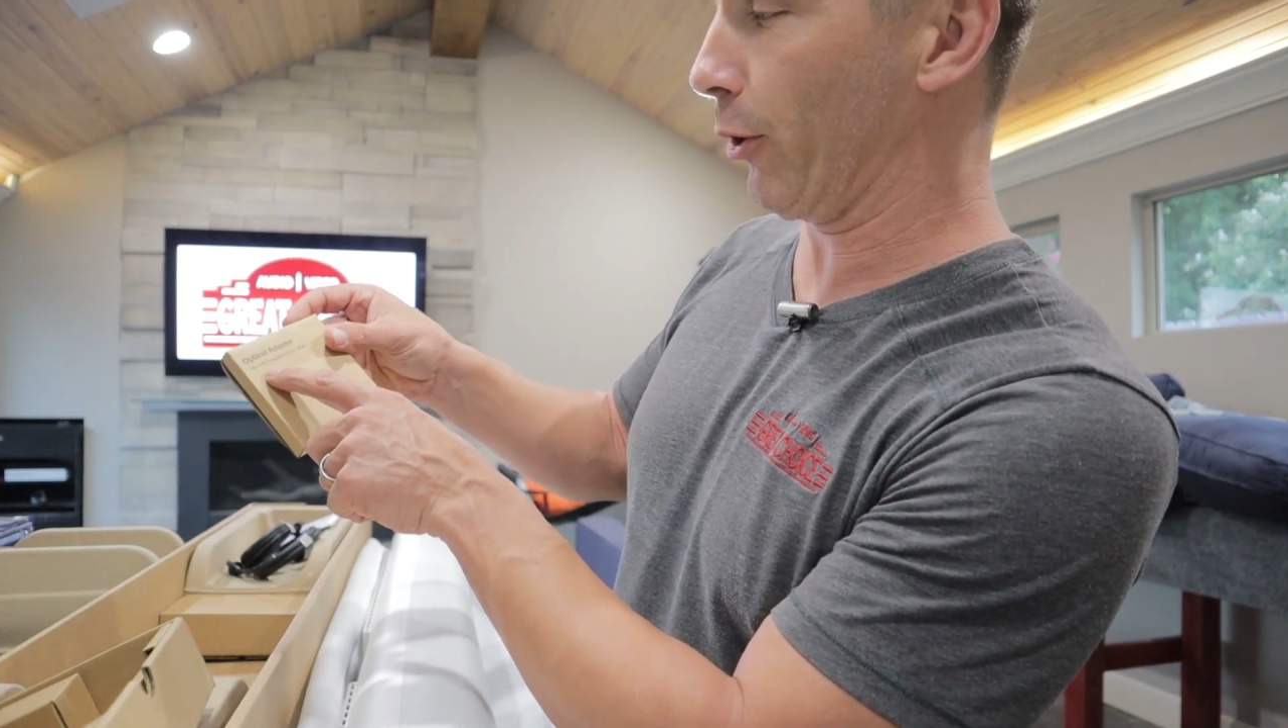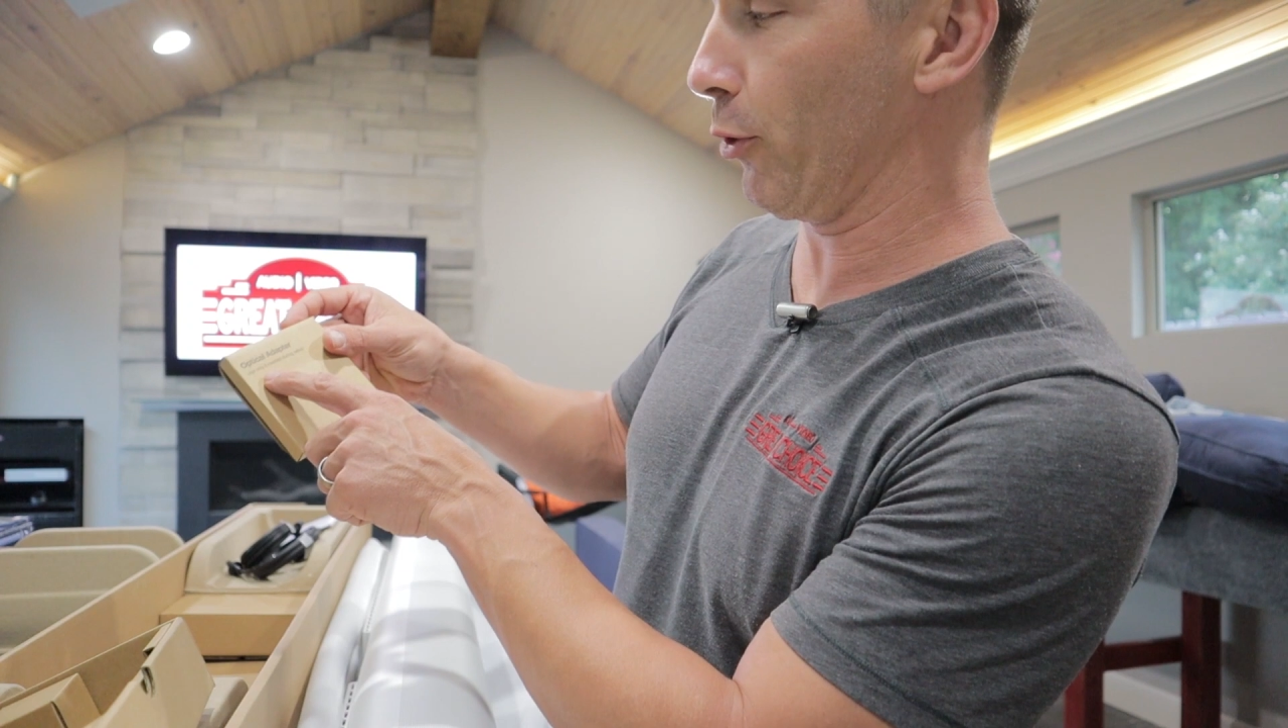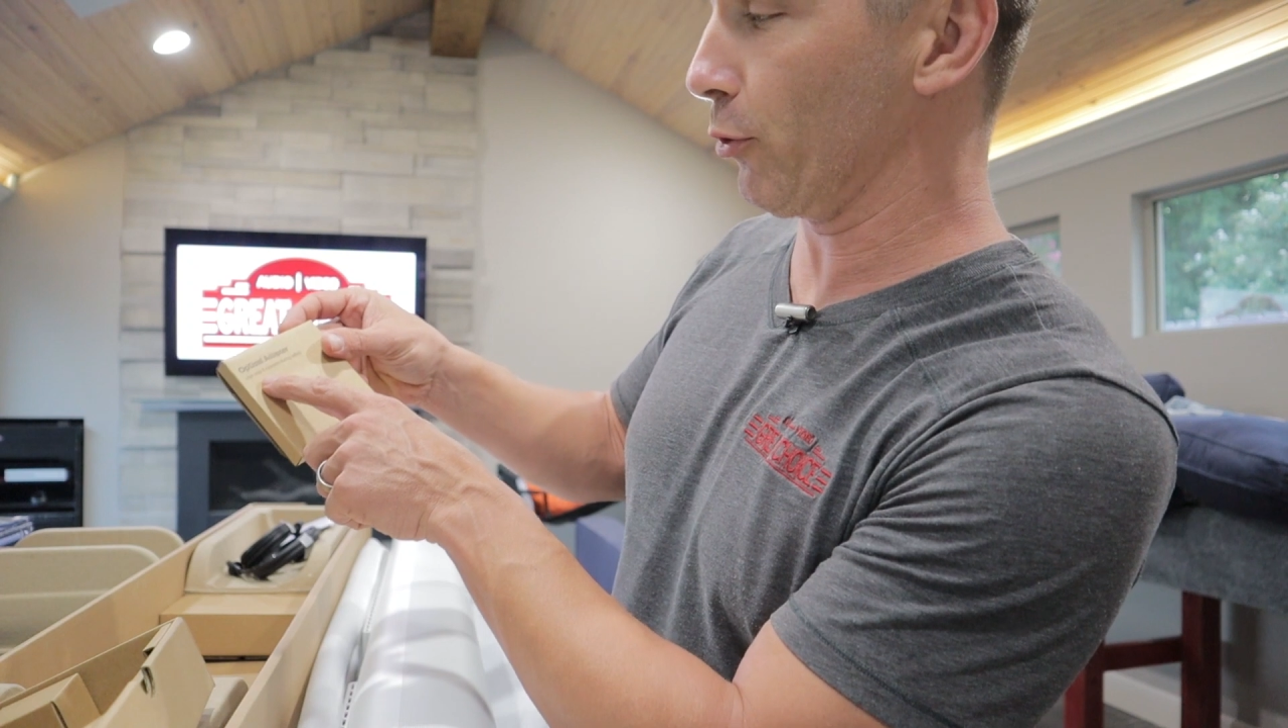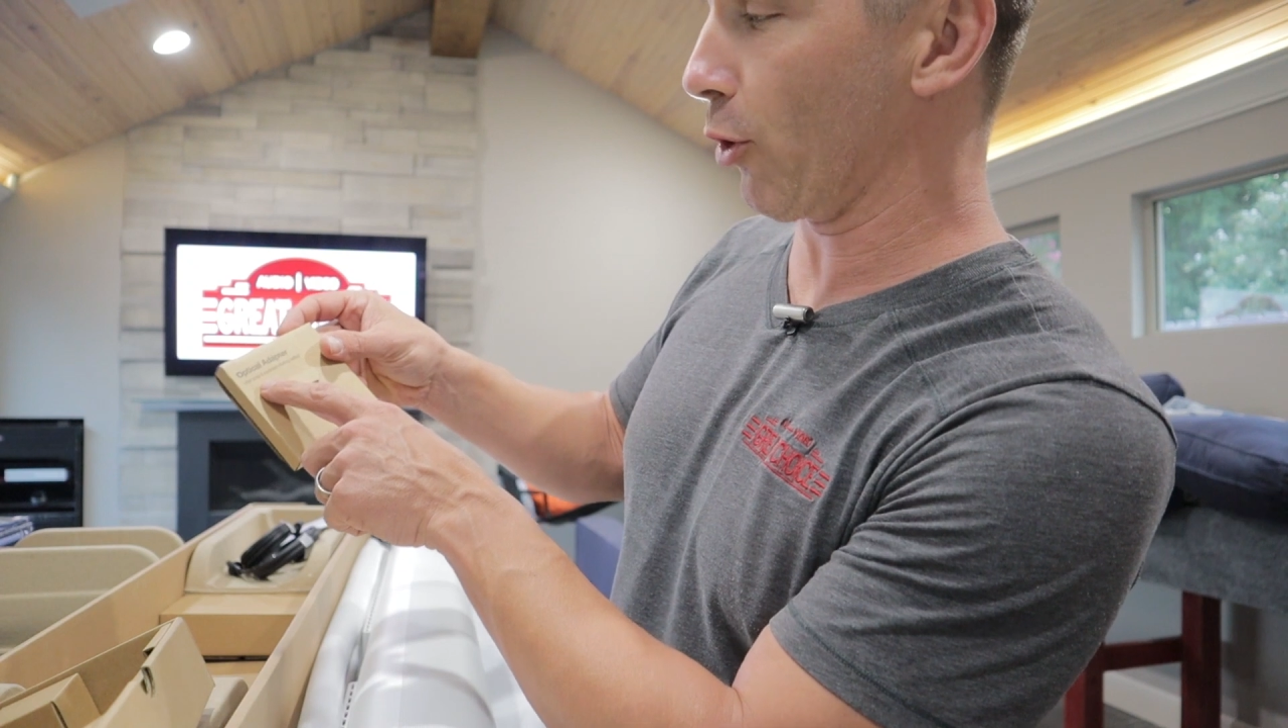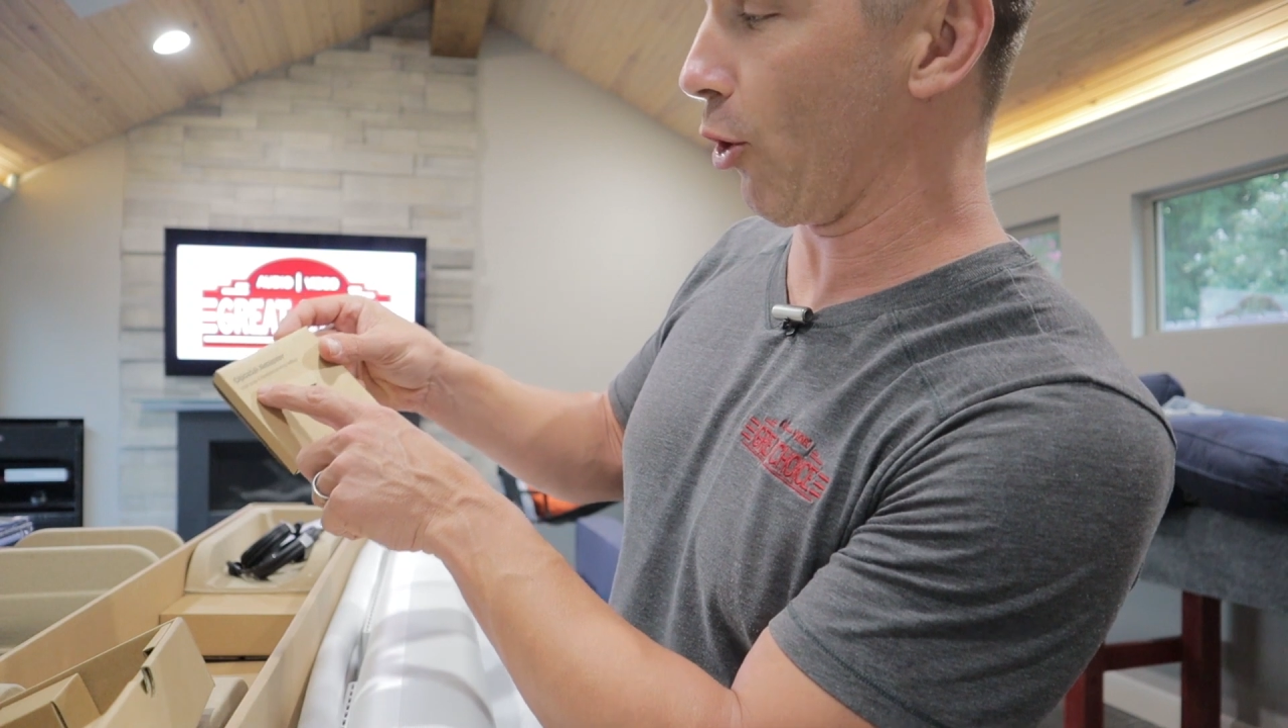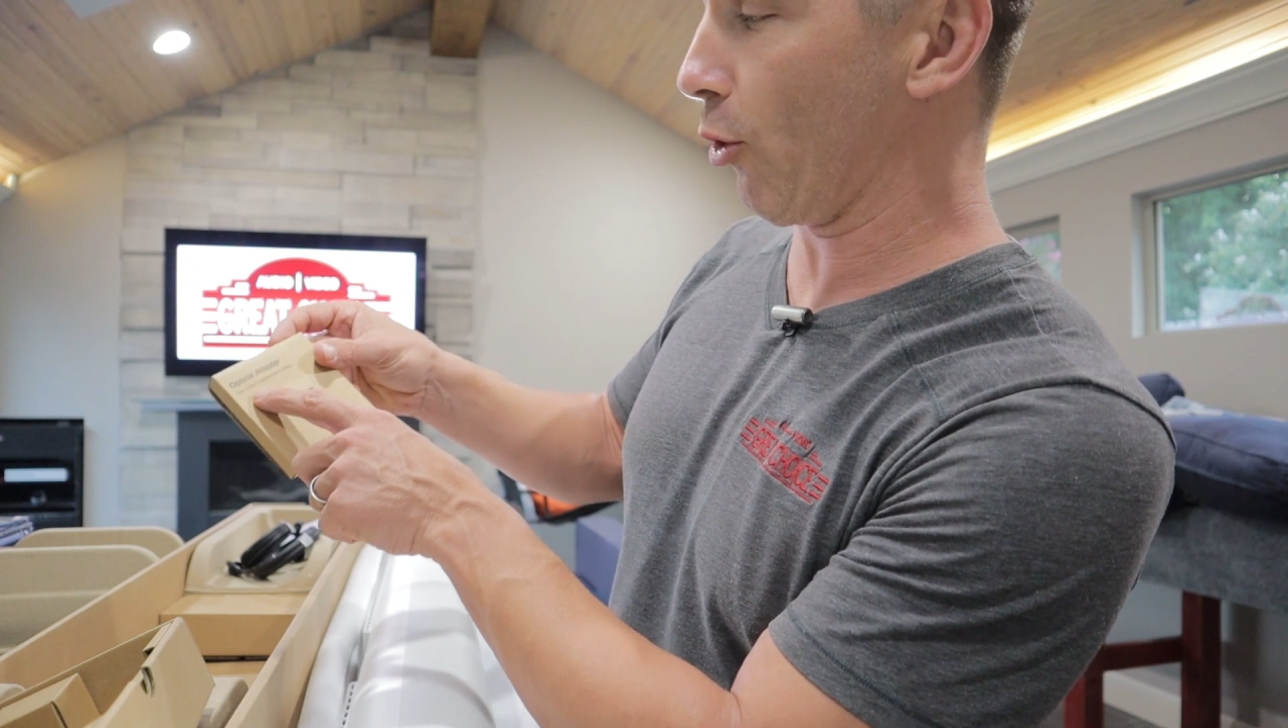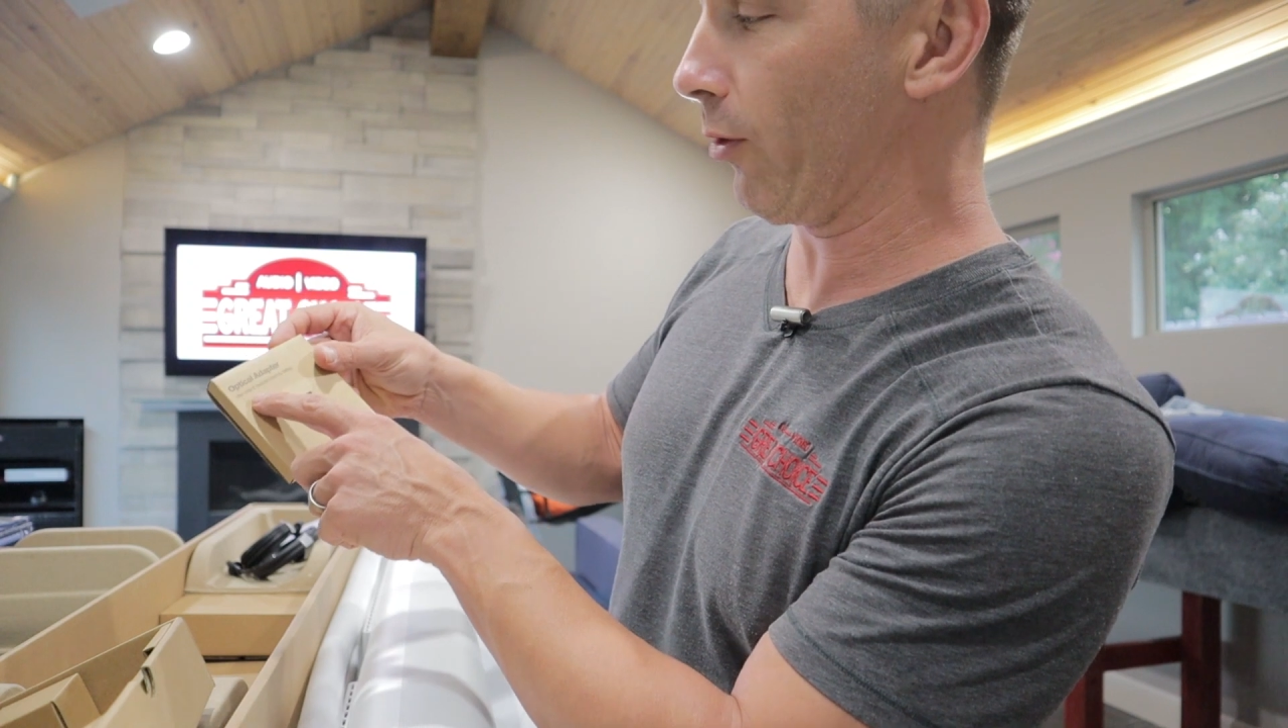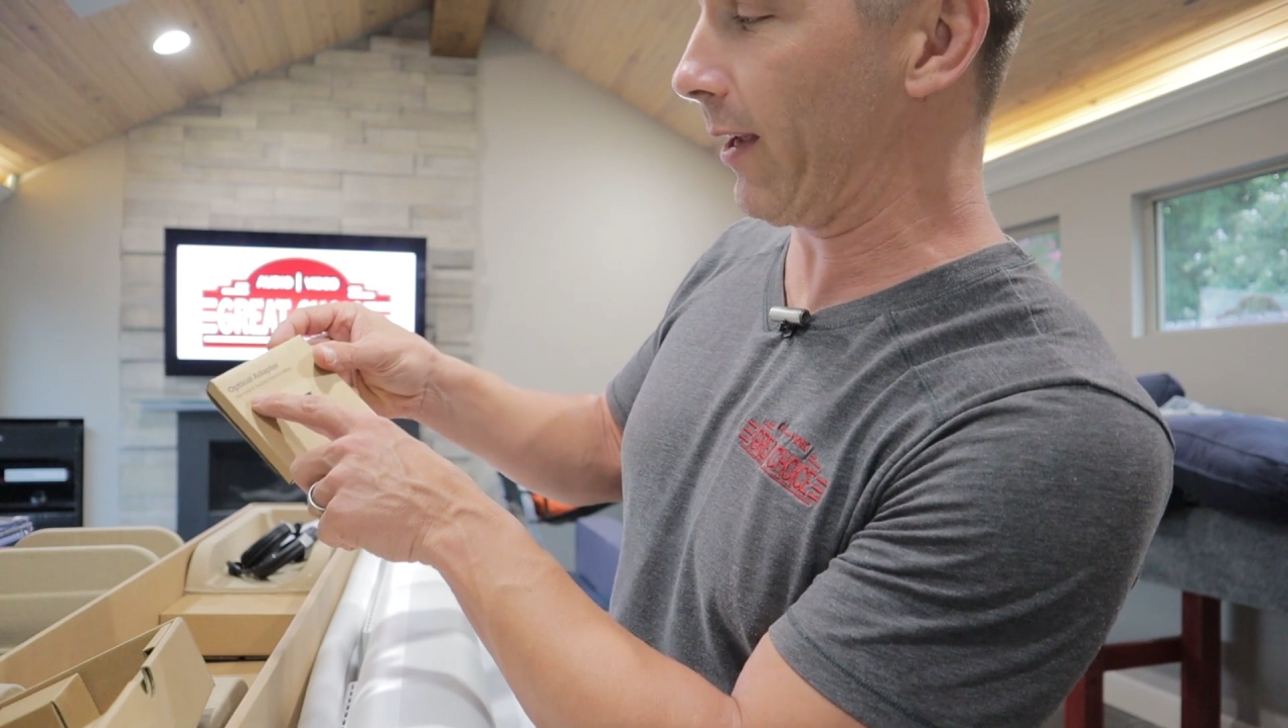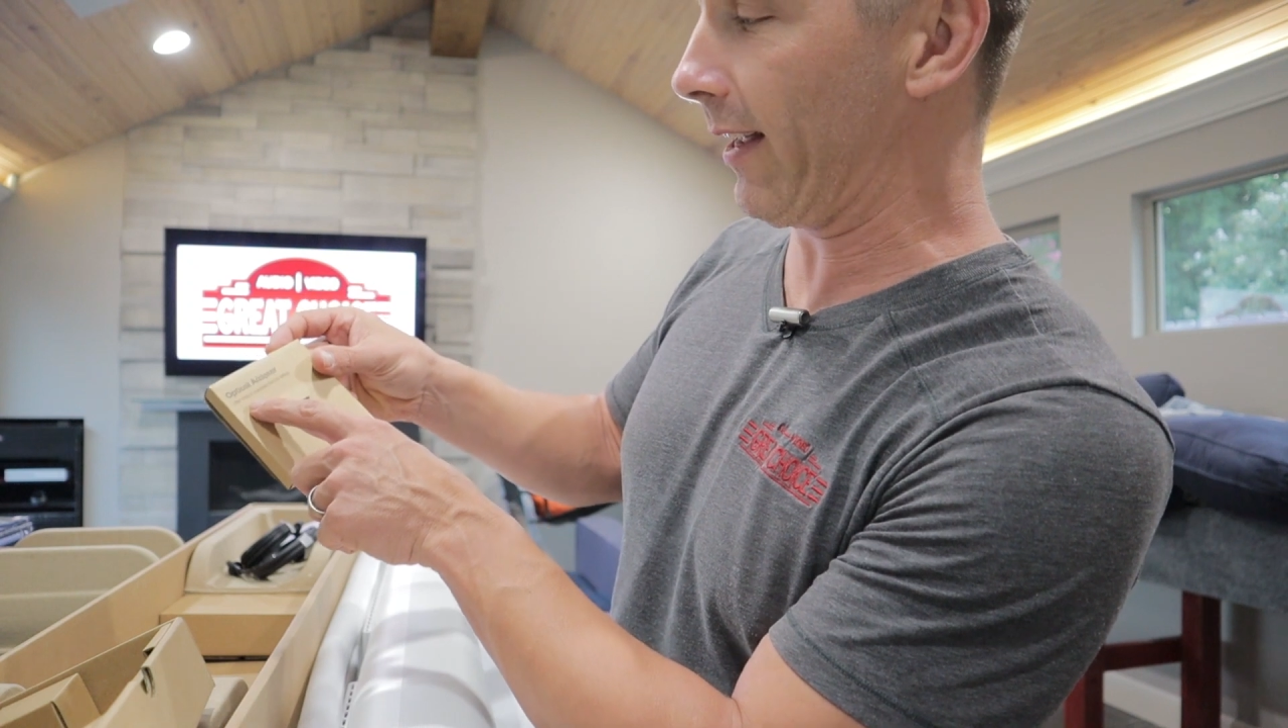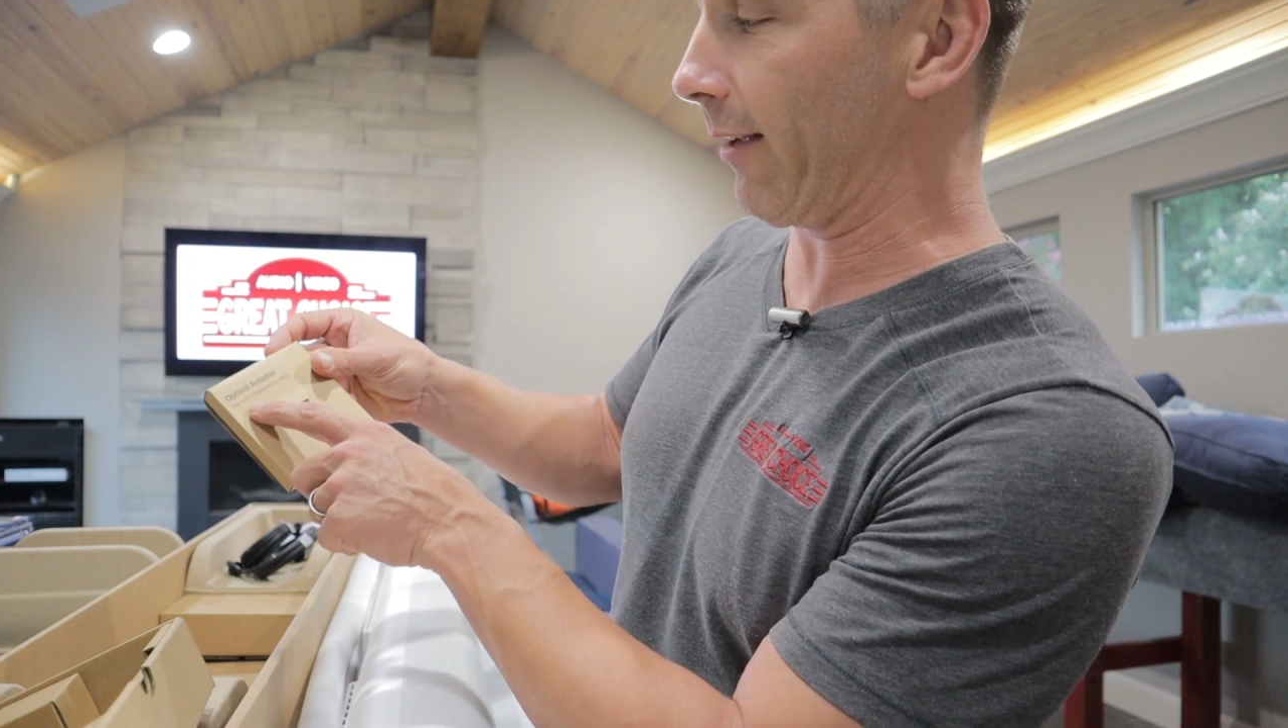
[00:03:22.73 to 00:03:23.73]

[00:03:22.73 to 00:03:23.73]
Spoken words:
Use only